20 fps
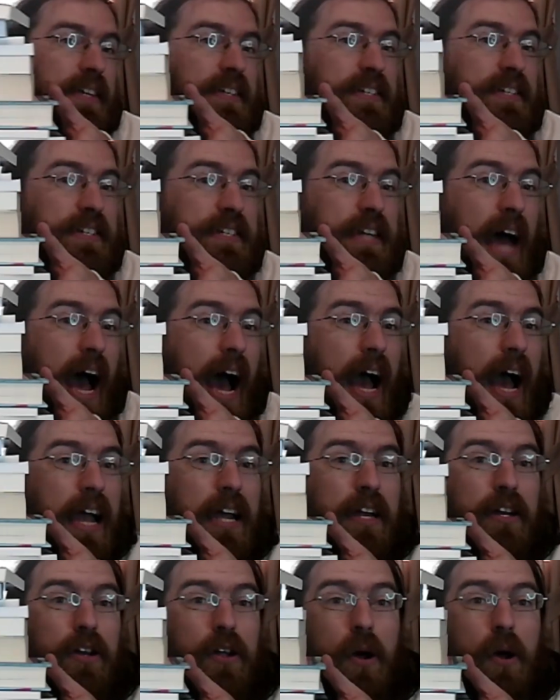
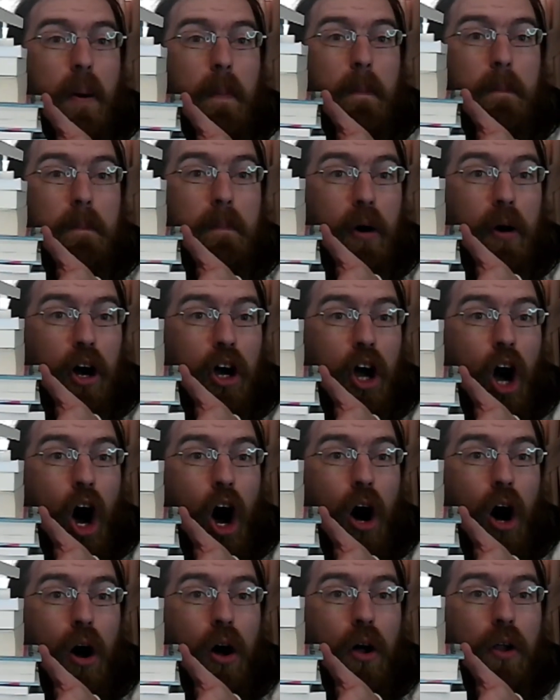signed book
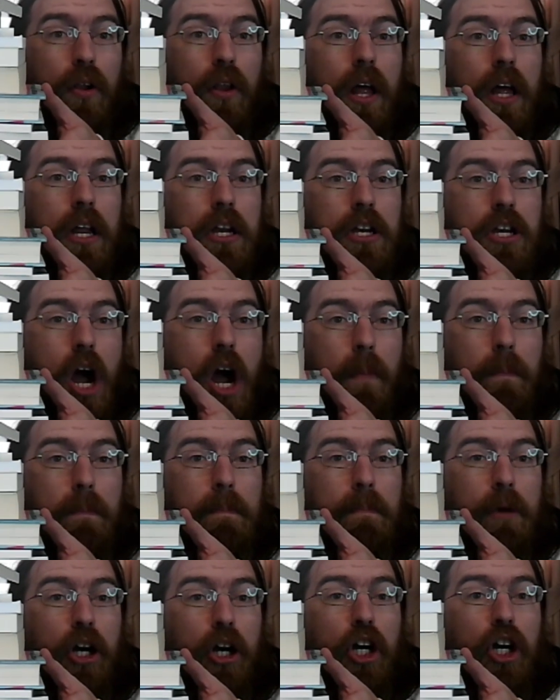haul
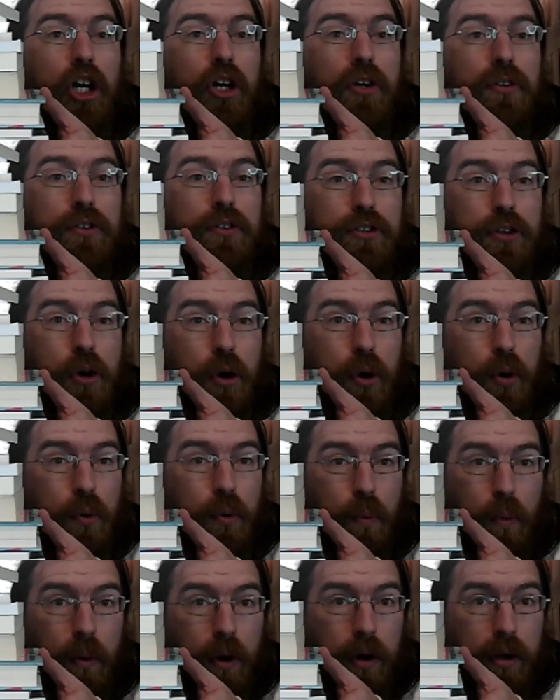number
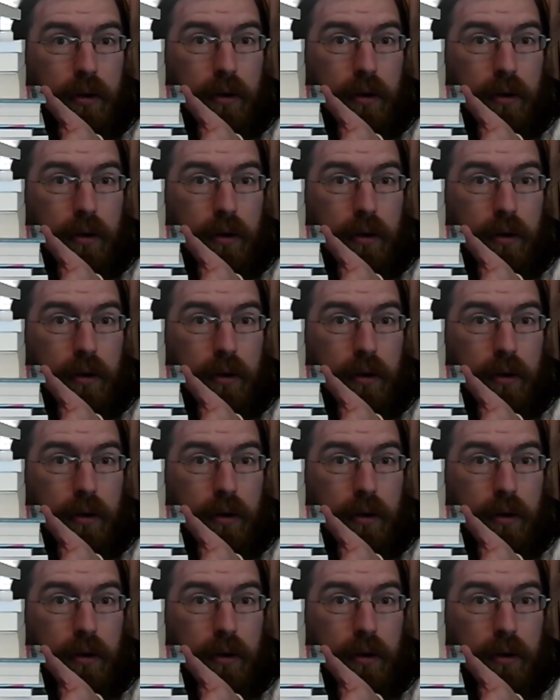two.